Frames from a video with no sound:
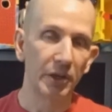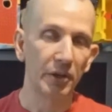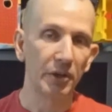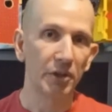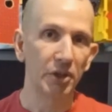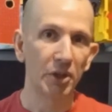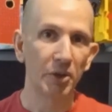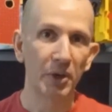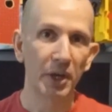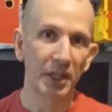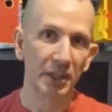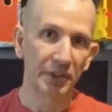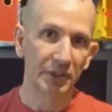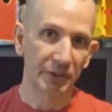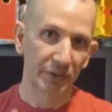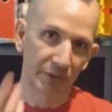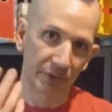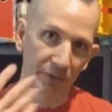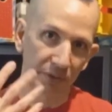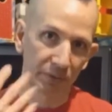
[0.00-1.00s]
and, you know, it had,
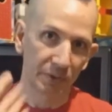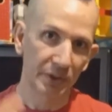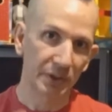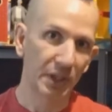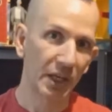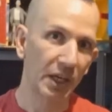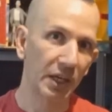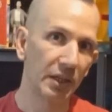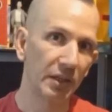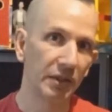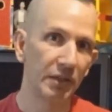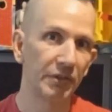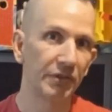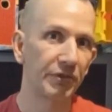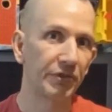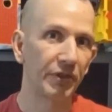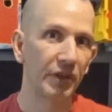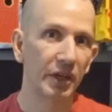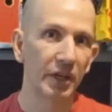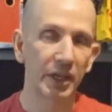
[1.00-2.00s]
like, the candy
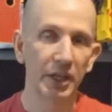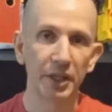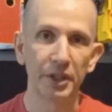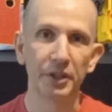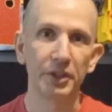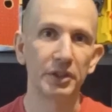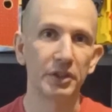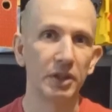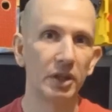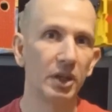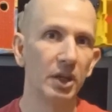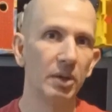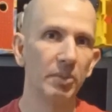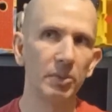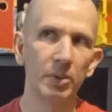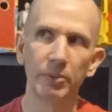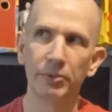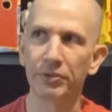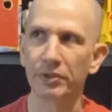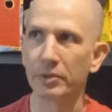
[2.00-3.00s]
inside and the gum,
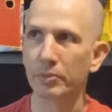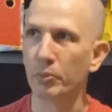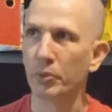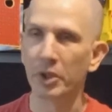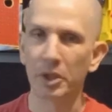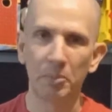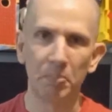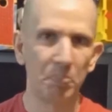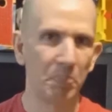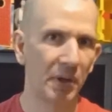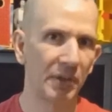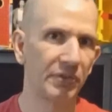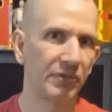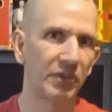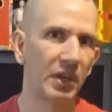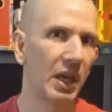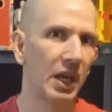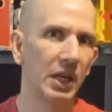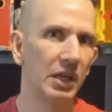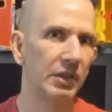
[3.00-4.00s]
and it was, like, one of the best
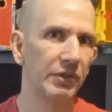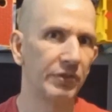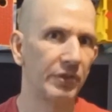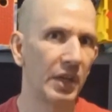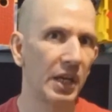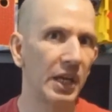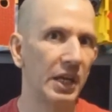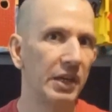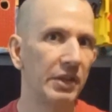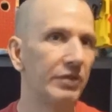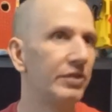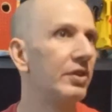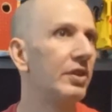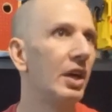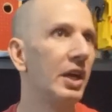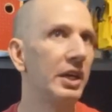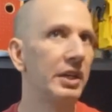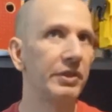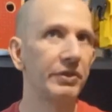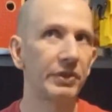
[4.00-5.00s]
candies in the 80s and
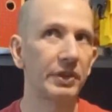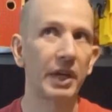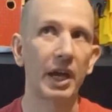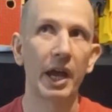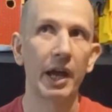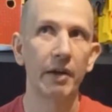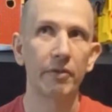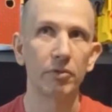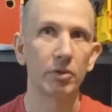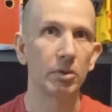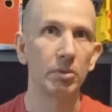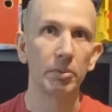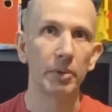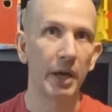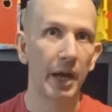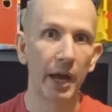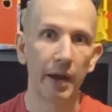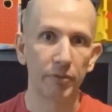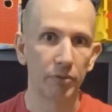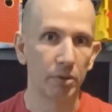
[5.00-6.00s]
90s, like,
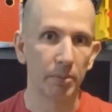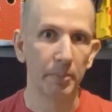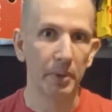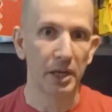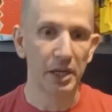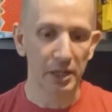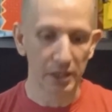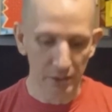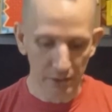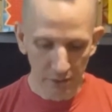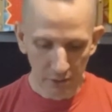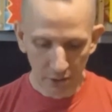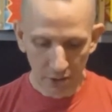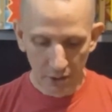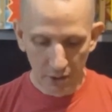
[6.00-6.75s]
ever made.